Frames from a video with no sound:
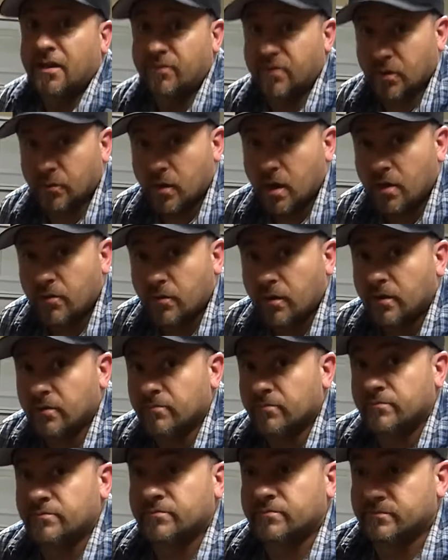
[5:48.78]
you want
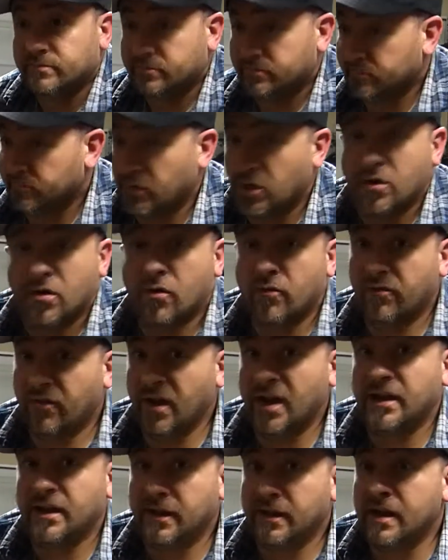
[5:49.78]
one, go
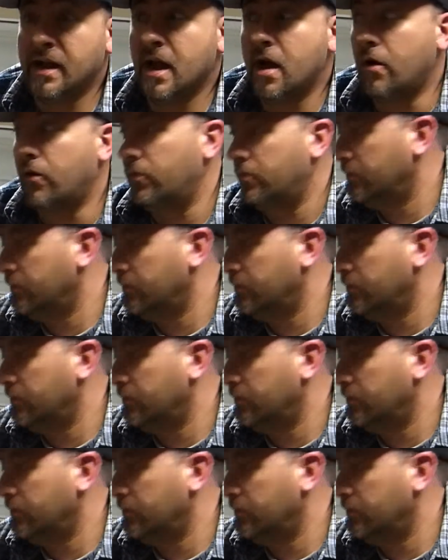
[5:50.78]
find it now.